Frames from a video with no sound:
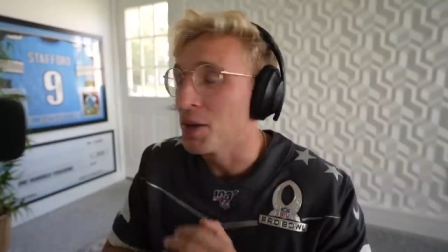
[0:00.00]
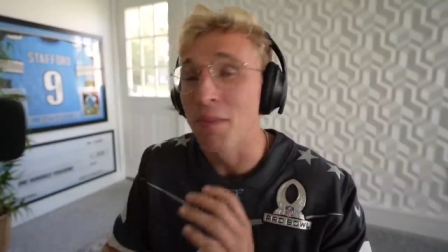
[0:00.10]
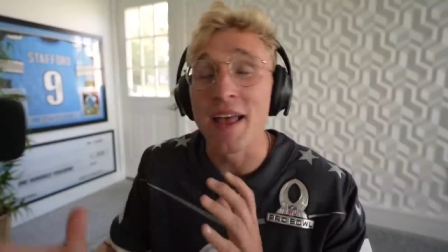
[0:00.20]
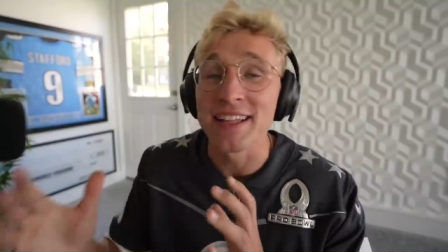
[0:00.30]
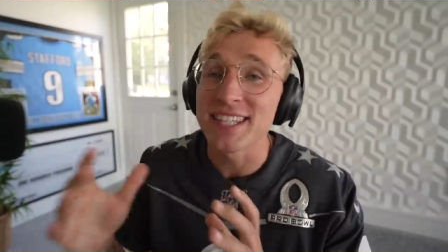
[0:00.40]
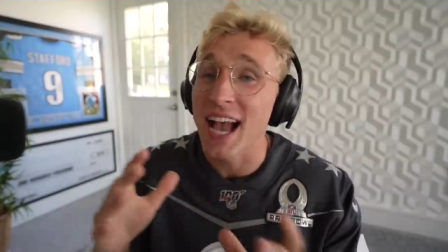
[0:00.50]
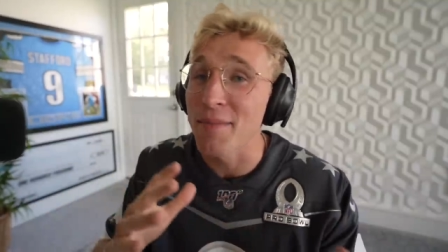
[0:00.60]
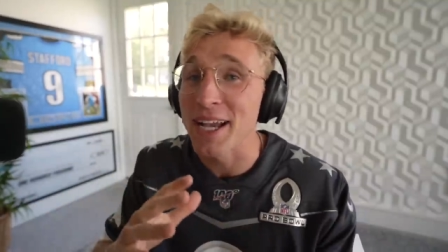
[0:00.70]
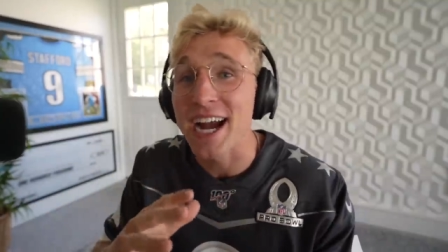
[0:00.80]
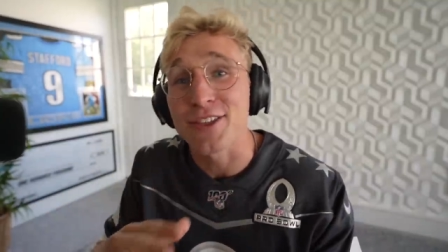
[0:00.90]
And by the time
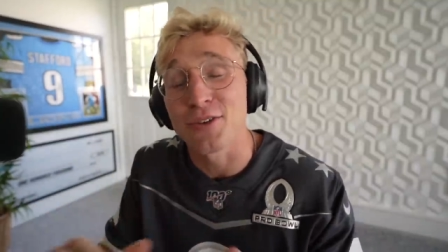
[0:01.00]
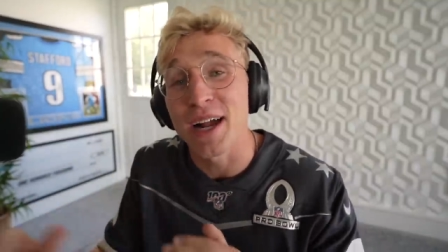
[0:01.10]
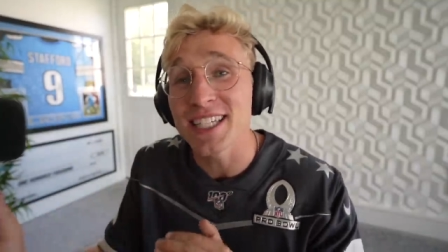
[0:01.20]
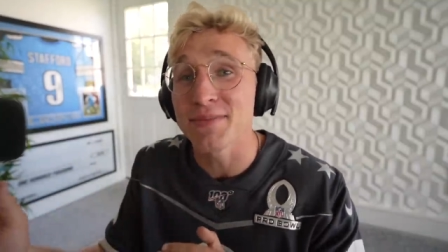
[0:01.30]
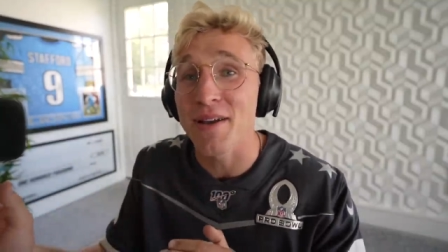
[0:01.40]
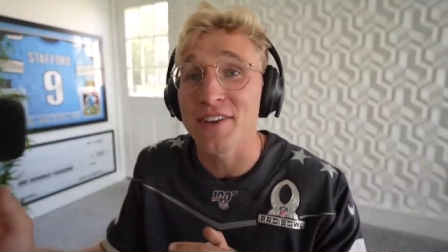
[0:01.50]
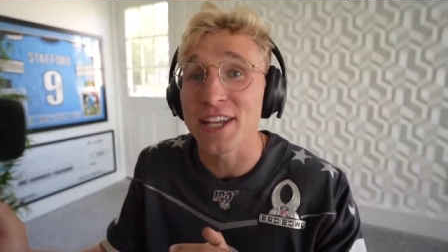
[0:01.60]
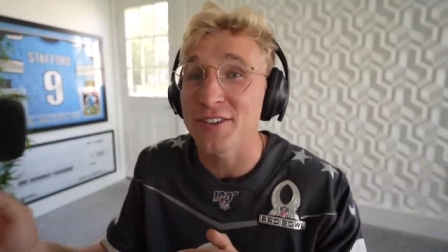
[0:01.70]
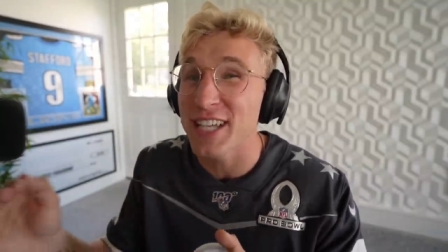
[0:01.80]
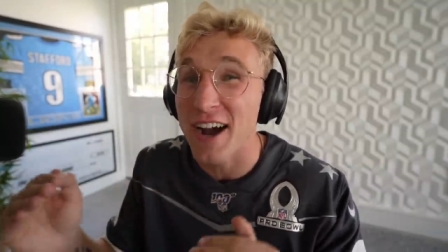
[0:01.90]
I got the rest of my
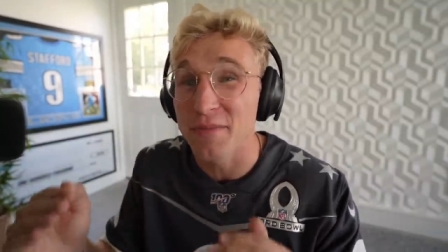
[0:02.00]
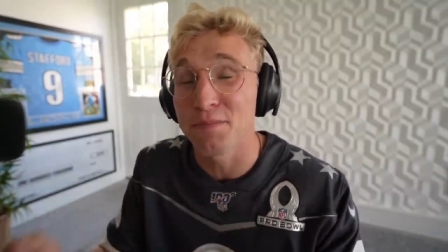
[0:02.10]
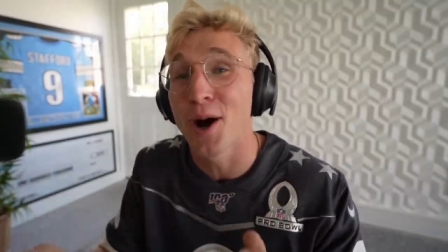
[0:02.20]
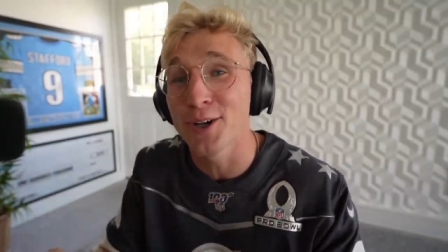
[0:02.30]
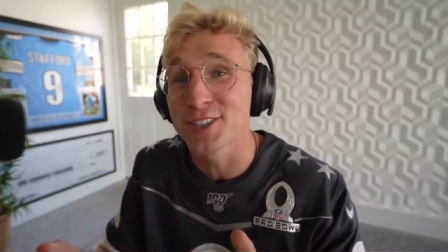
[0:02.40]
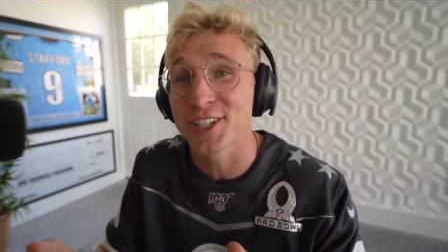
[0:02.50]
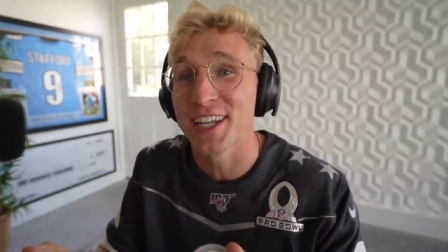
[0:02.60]
videos out and posted